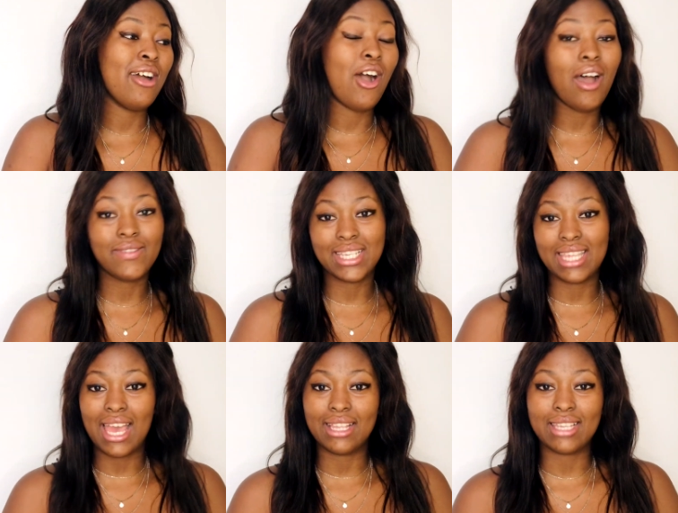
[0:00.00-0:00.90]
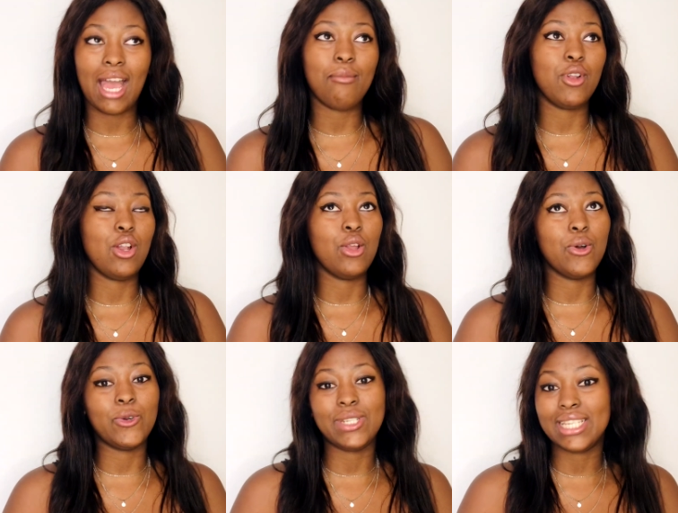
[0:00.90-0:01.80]
After that, I'm
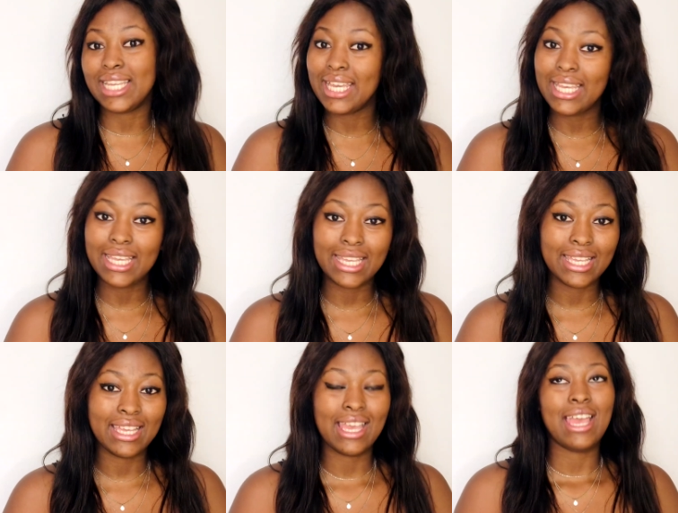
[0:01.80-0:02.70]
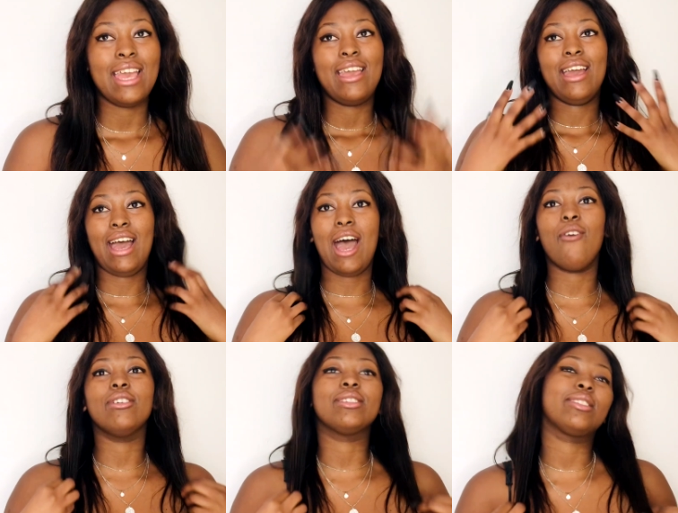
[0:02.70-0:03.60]
lonely. I
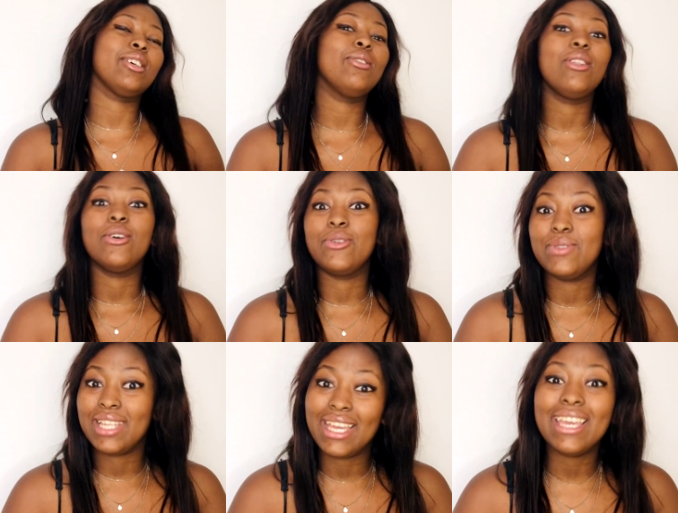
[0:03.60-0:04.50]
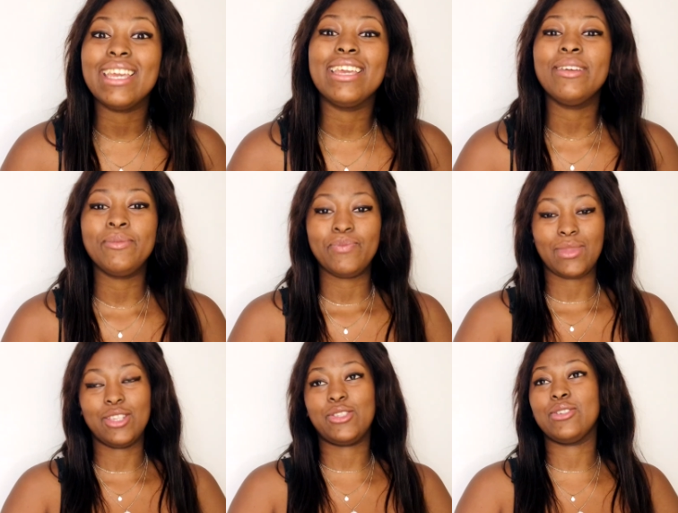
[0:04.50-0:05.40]
was so lonely.
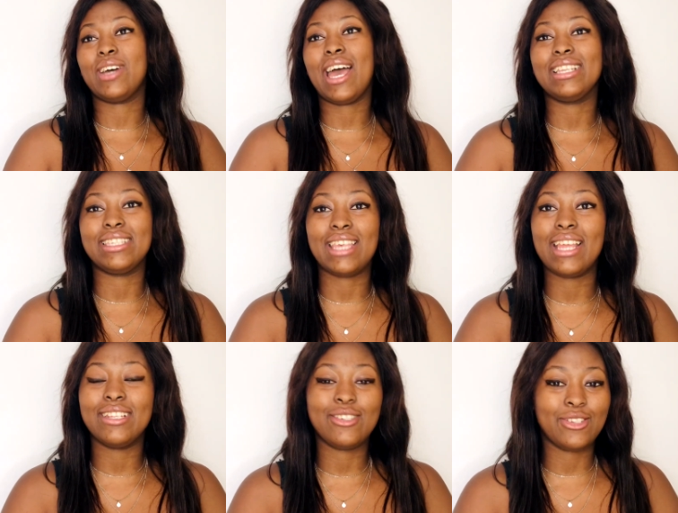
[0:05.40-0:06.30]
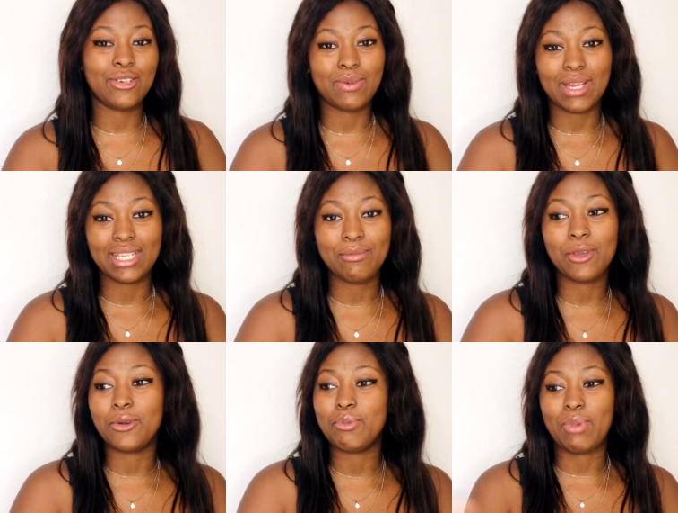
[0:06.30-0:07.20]
So I decided, you know what, let me
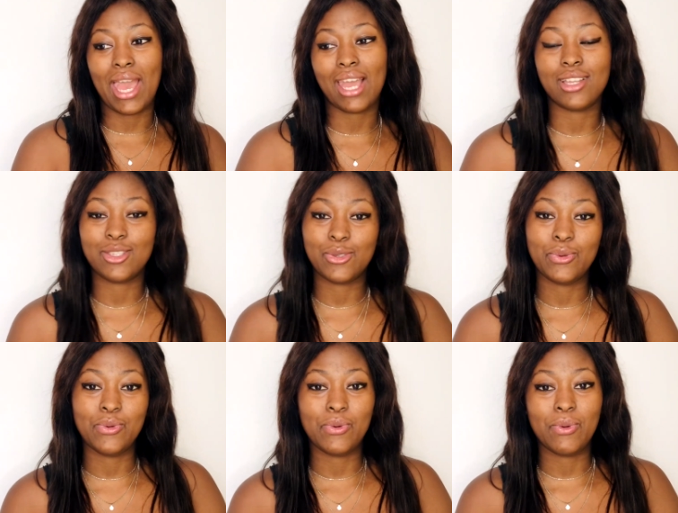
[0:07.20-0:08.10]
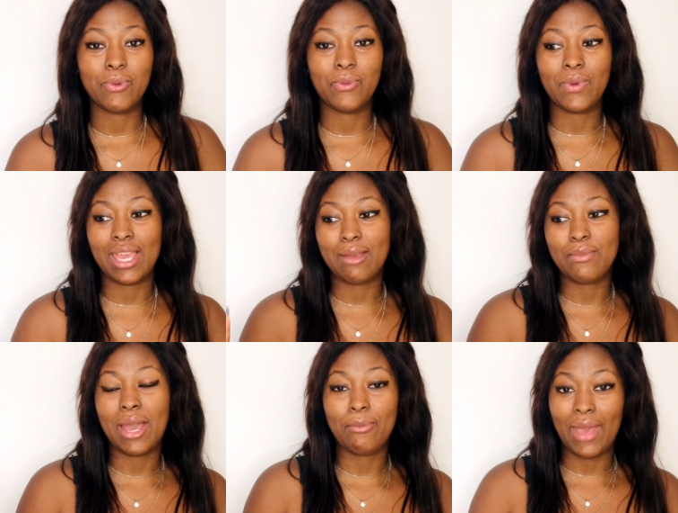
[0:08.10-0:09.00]
go back to where
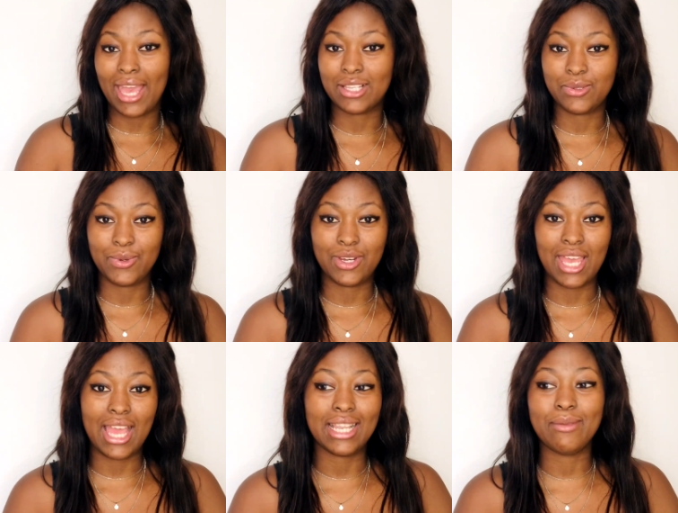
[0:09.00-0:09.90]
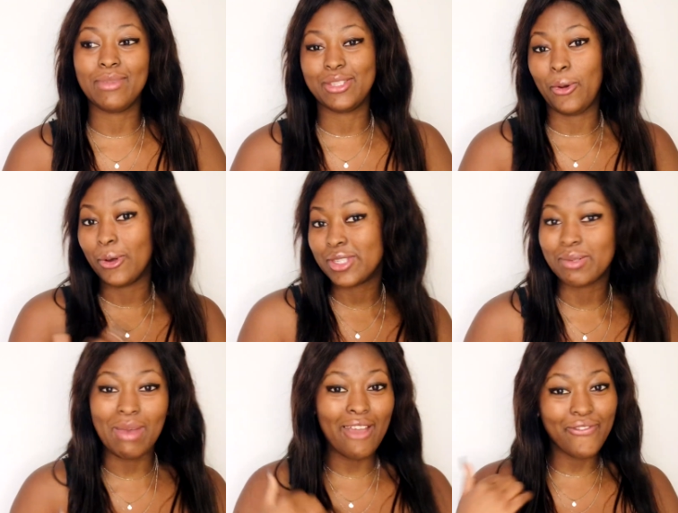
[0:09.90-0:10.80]
my bags were and let me talk to
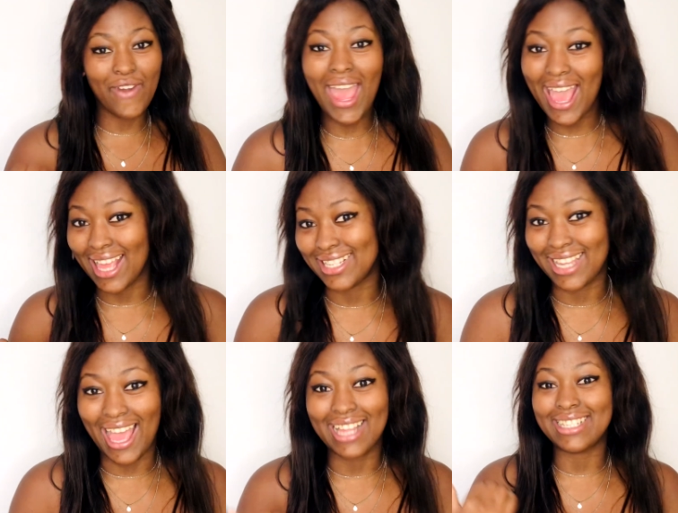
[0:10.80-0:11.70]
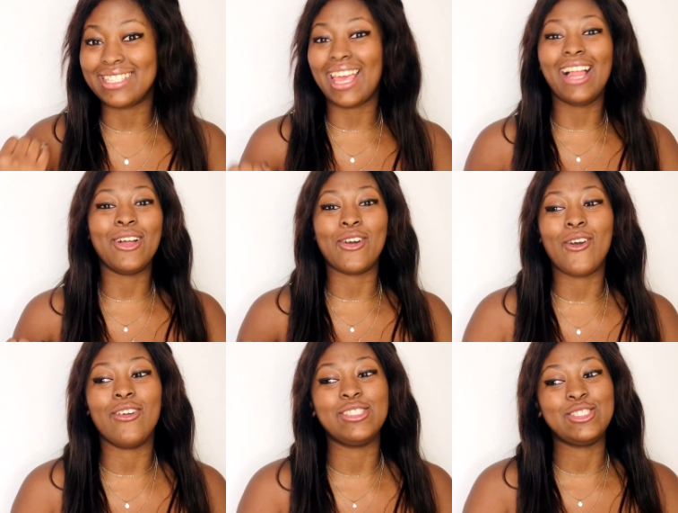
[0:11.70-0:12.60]
my friend and tell
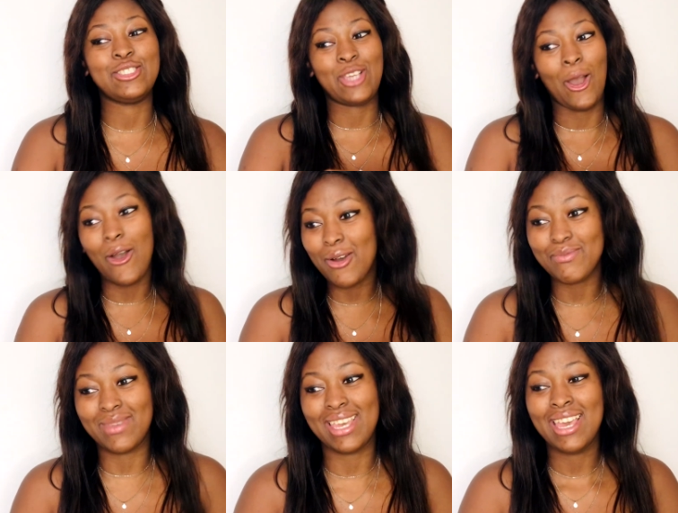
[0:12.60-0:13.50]
her, Tony,